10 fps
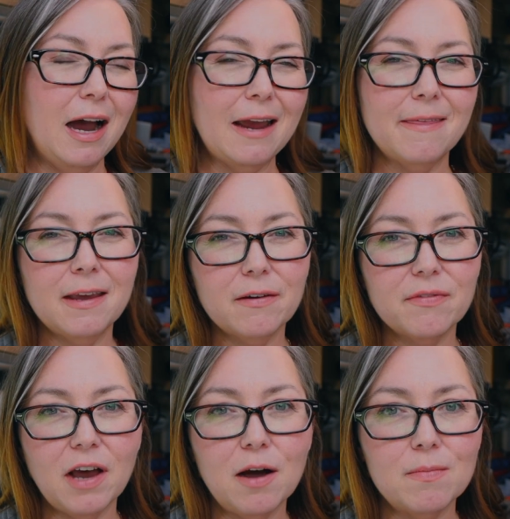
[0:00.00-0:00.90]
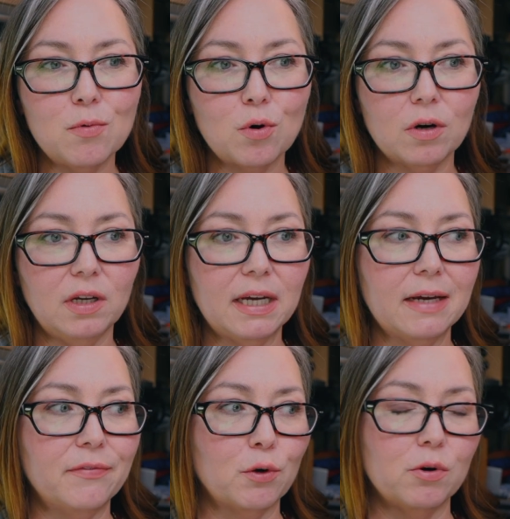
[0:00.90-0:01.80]
I think of that more like
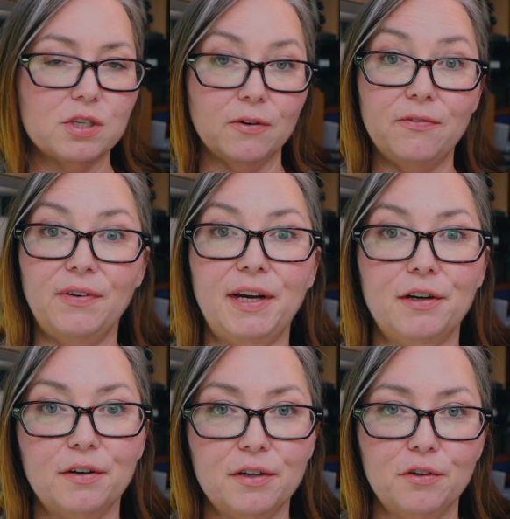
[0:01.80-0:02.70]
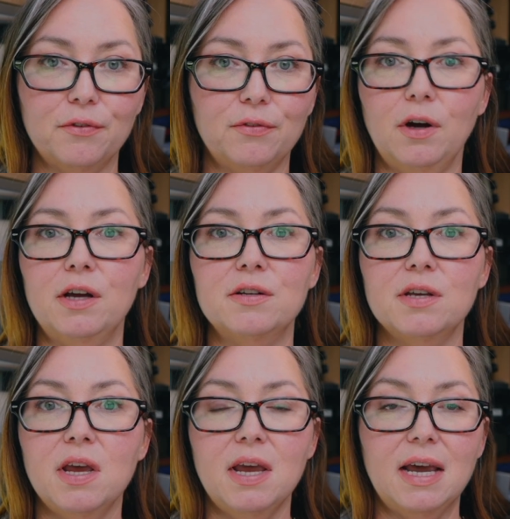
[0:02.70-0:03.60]
if there was a fire in the front
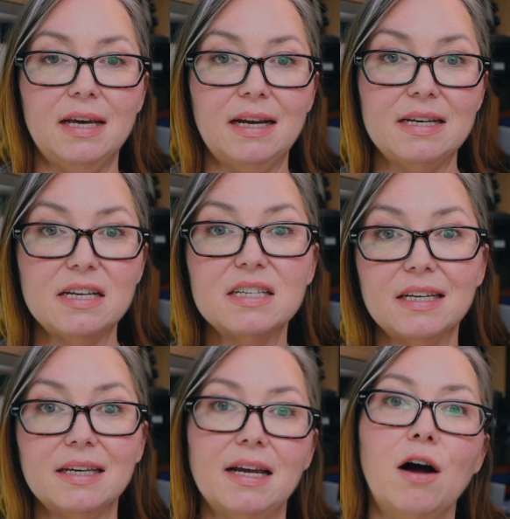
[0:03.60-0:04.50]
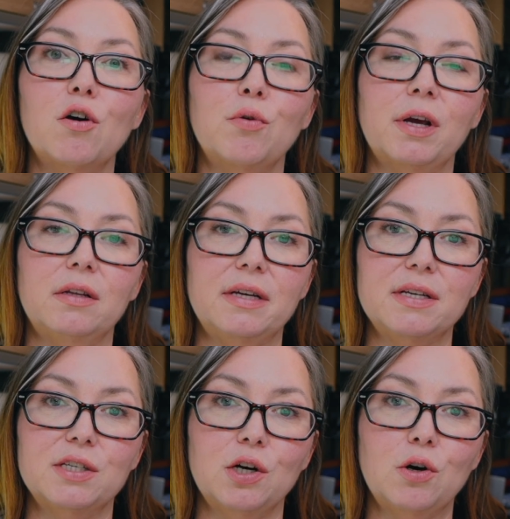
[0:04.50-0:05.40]
and I need to get out quickly,
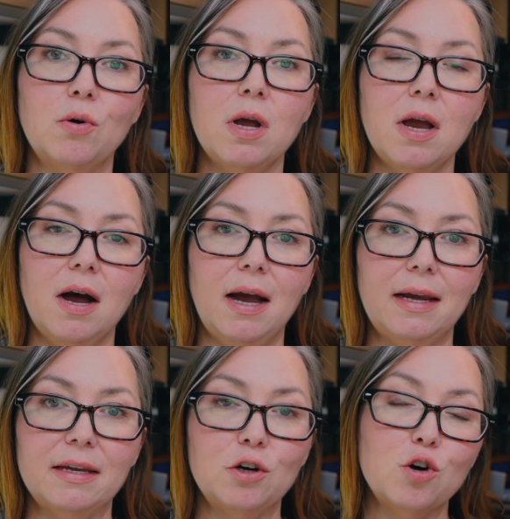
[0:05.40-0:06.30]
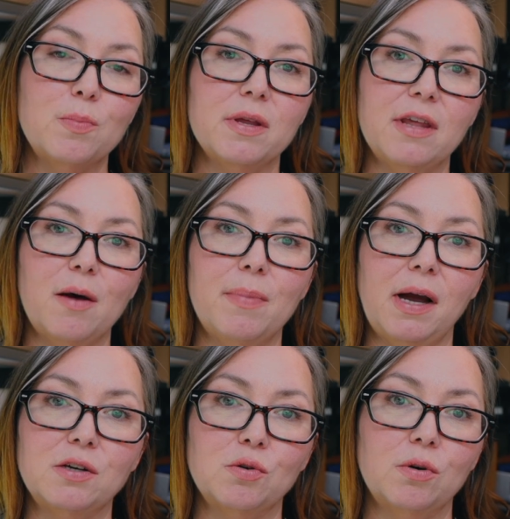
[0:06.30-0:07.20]
so I can open that
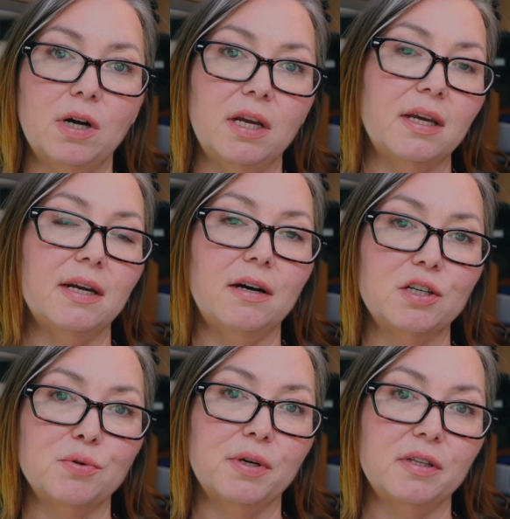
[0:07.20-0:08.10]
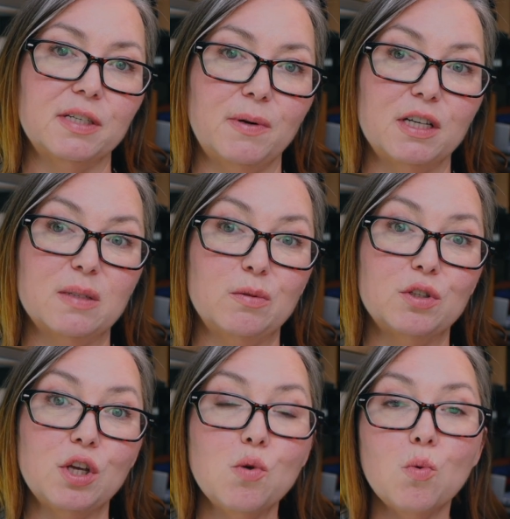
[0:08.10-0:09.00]
back door and get out as quickly as possible.
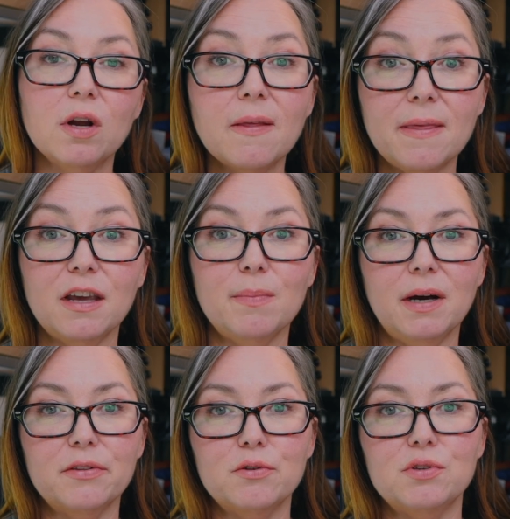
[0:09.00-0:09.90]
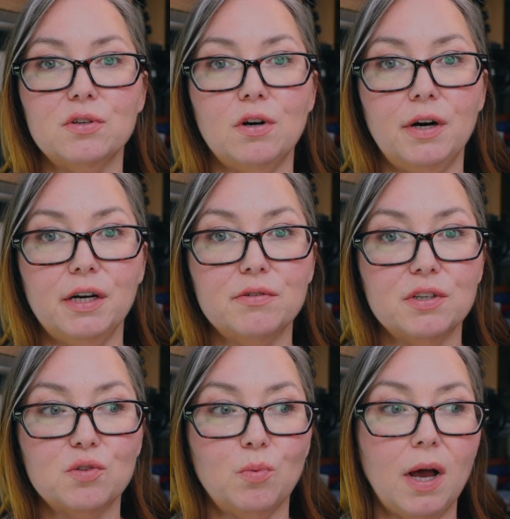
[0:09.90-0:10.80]
So you want to think about those scenarios
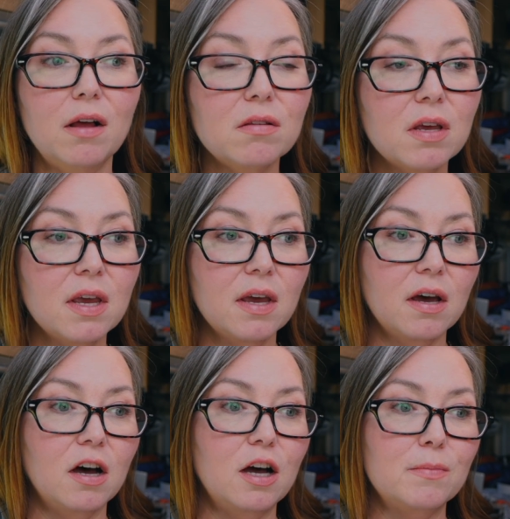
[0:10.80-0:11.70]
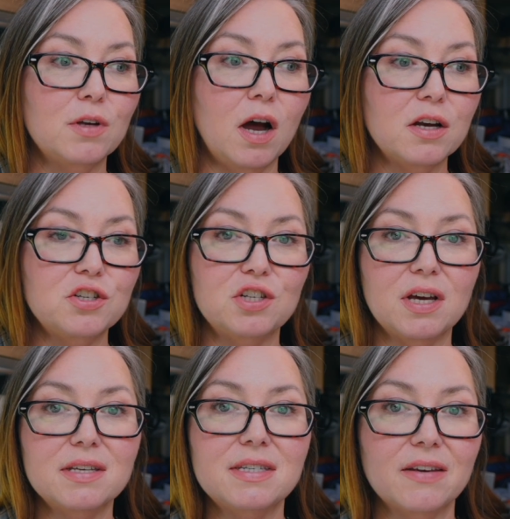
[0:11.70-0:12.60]
as well, not
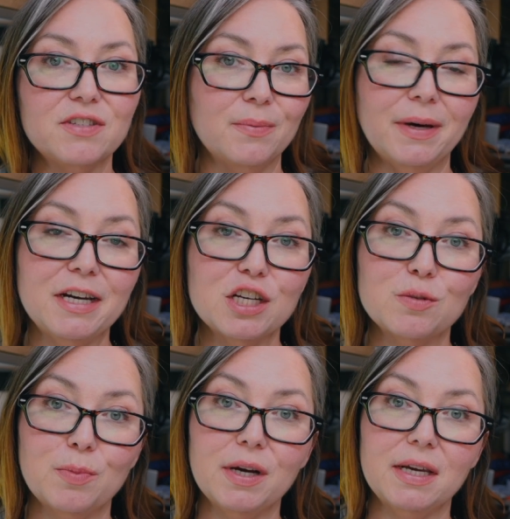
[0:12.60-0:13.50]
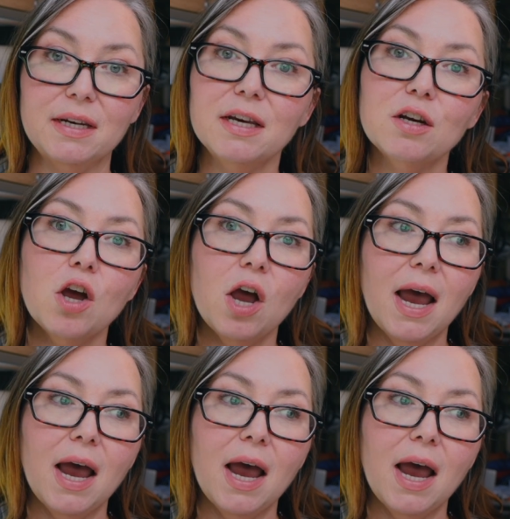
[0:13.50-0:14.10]
just if somebody is breaking in.